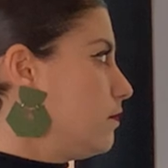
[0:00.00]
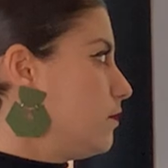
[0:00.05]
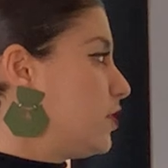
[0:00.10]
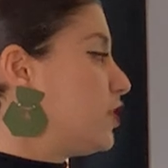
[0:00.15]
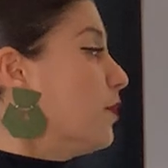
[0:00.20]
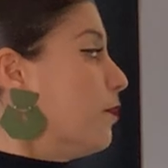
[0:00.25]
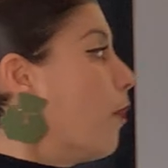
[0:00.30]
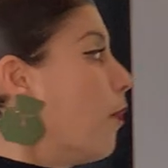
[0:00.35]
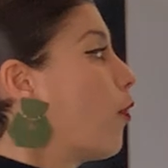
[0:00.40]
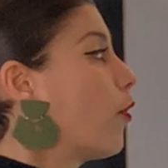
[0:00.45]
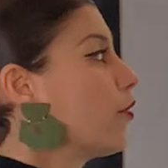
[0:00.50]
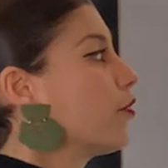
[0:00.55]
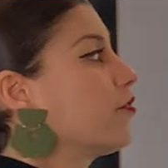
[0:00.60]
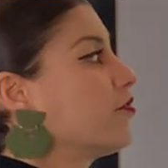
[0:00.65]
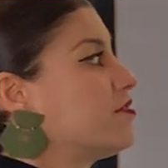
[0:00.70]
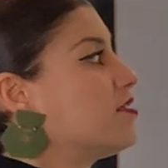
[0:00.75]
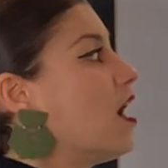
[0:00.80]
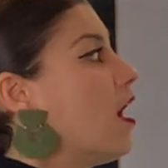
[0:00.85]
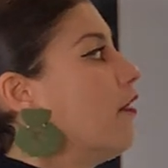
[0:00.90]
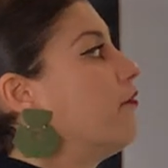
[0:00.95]

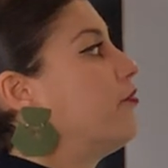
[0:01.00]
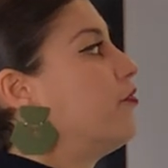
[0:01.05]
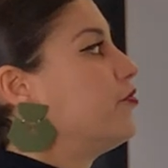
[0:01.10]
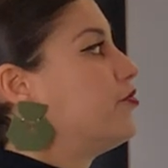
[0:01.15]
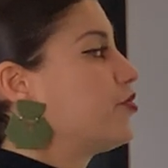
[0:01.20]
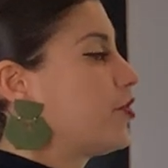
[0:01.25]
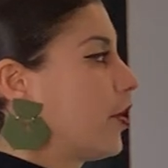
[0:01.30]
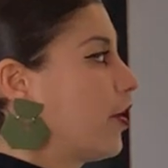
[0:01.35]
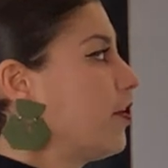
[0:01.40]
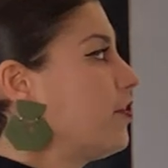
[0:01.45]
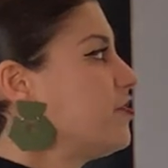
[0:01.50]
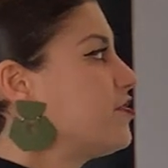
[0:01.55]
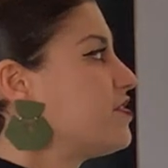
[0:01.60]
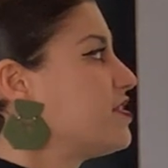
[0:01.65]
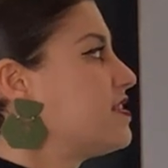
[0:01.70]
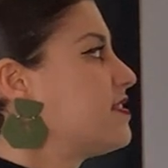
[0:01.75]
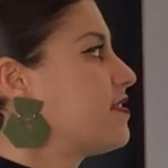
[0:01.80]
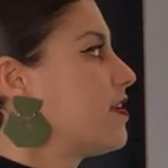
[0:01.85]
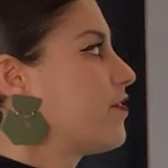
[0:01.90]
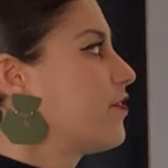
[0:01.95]
supporters of the church,
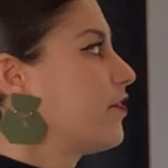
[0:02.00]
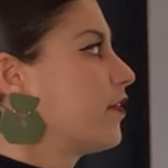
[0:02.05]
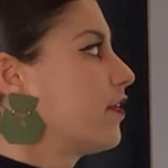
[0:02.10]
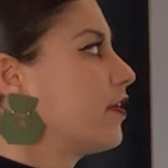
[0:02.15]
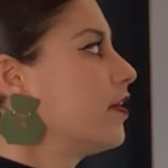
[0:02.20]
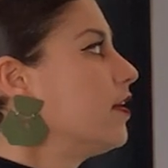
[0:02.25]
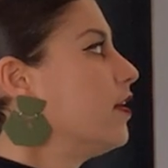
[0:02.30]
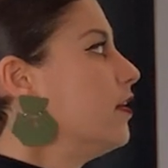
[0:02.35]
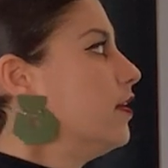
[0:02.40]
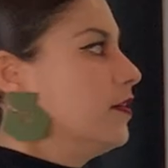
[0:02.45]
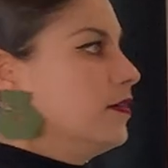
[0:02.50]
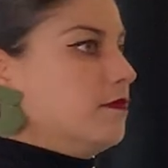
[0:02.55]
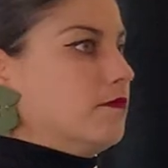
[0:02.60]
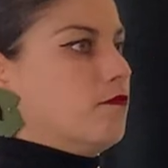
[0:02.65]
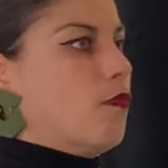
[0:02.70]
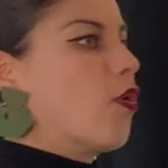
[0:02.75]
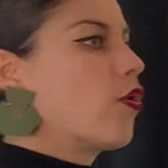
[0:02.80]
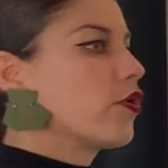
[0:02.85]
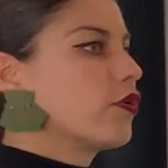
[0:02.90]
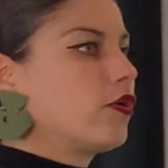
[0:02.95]
these other
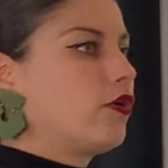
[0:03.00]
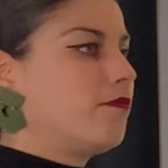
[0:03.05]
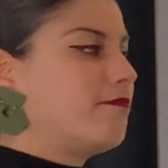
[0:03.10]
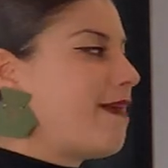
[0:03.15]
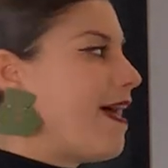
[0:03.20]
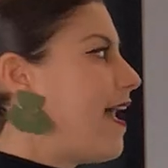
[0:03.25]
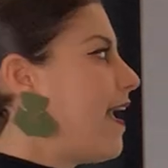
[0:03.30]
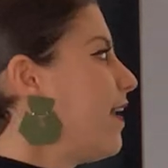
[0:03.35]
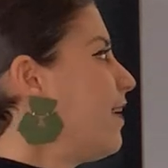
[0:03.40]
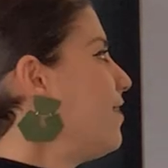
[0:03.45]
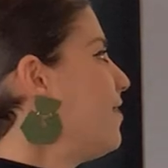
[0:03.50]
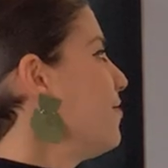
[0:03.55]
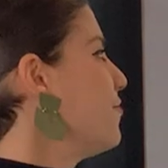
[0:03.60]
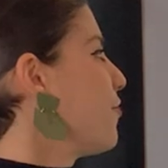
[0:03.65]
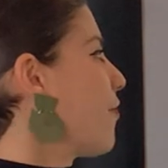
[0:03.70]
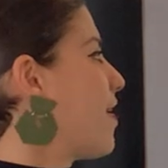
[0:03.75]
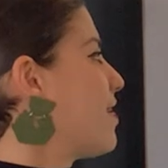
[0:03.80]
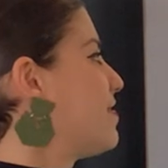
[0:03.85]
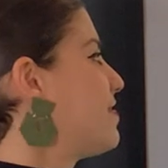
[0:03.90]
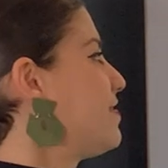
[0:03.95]
mortal men
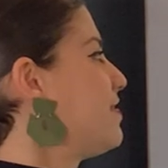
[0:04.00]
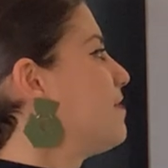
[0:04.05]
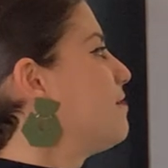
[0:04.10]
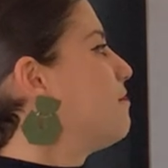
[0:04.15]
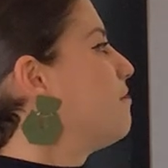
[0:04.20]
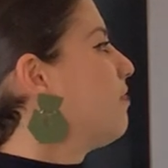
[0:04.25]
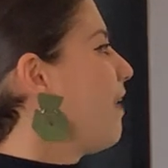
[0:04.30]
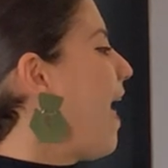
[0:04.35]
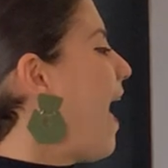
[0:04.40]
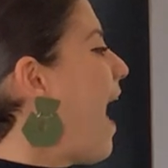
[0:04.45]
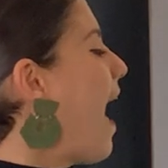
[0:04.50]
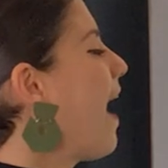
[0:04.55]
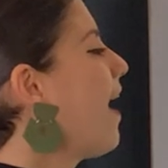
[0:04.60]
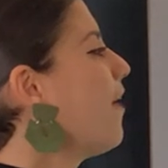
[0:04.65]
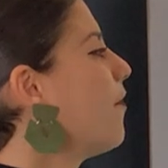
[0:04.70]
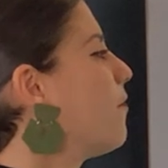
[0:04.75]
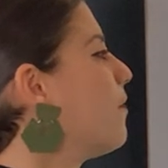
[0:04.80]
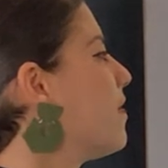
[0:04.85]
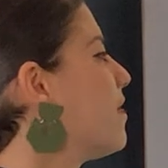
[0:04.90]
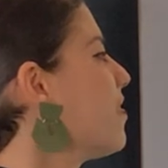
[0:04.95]
dressed in
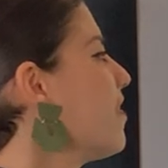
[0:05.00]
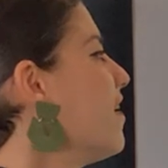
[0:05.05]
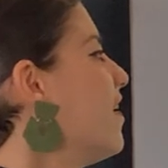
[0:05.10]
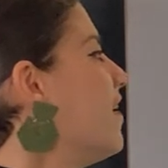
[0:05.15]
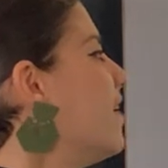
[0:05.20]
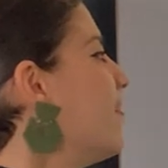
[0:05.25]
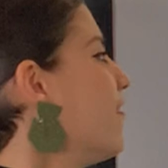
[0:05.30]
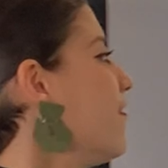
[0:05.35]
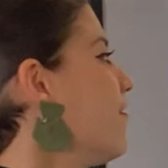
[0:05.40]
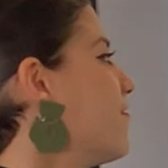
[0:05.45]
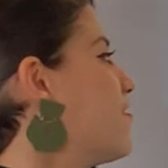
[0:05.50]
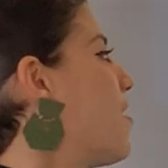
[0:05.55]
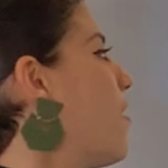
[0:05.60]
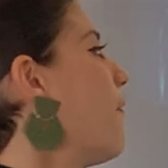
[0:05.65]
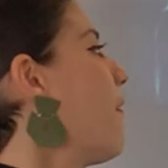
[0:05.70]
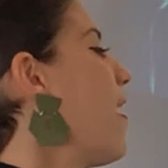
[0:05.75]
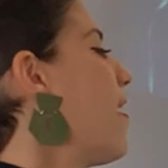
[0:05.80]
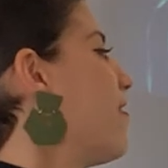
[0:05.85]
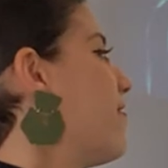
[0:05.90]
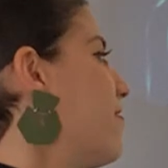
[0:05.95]
black with you
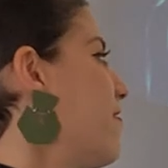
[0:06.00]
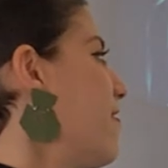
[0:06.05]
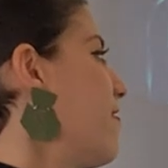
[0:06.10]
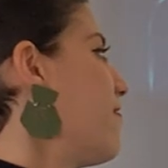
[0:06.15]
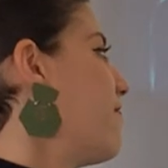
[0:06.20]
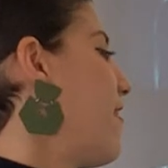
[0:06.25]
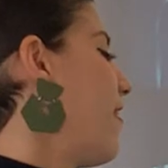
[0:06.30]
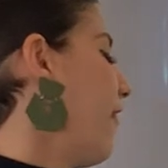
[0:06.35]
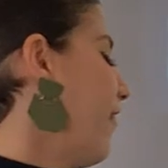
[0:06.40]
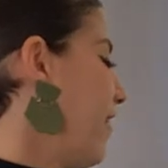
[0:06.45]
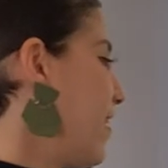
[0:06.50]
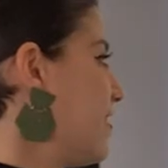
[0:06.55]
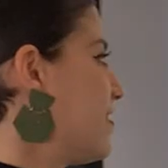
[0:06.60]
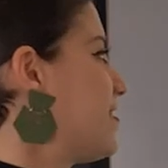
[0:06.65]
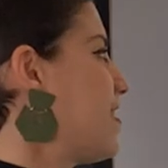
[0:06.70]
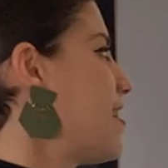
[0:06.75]
know, various